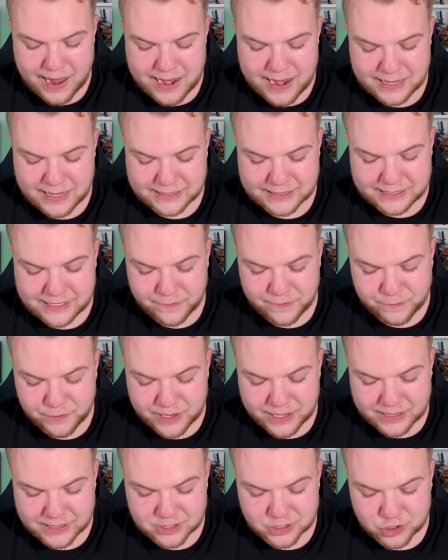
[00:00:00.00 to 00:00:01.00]
Let's see if
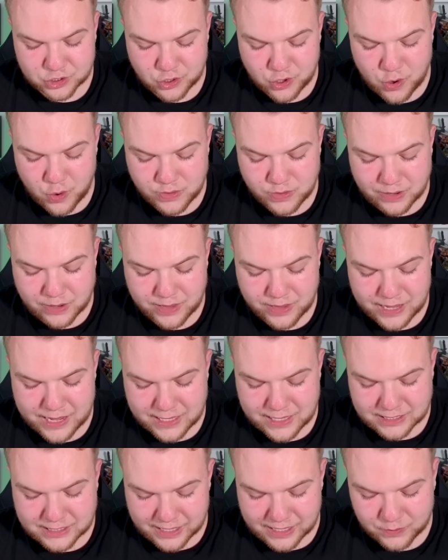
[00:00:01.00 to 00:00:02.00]
we can slow down the
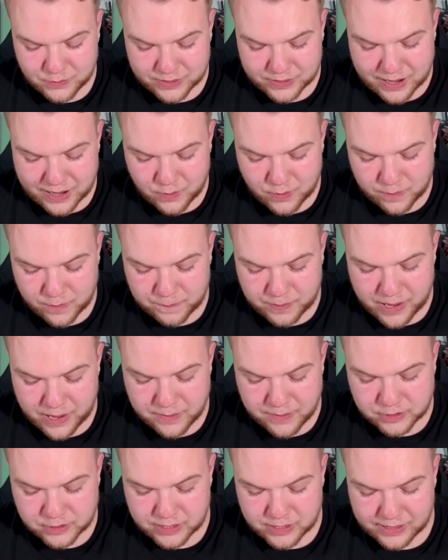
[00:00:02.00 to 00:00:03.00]
E-Giant with our
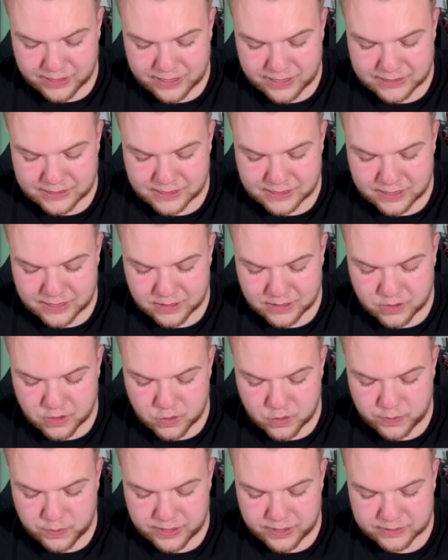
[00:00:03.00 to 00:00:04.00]
Baby Dragon. Is he gonna
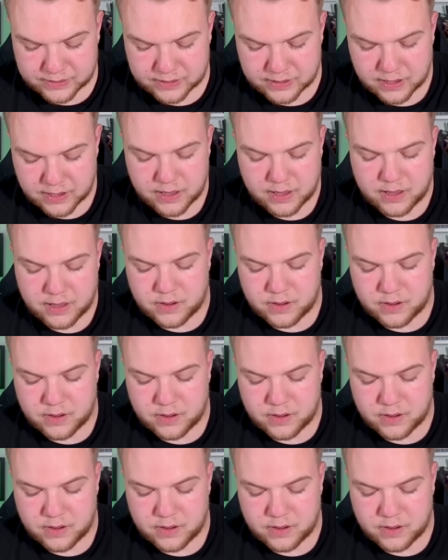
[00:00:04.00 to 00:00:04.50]
go with...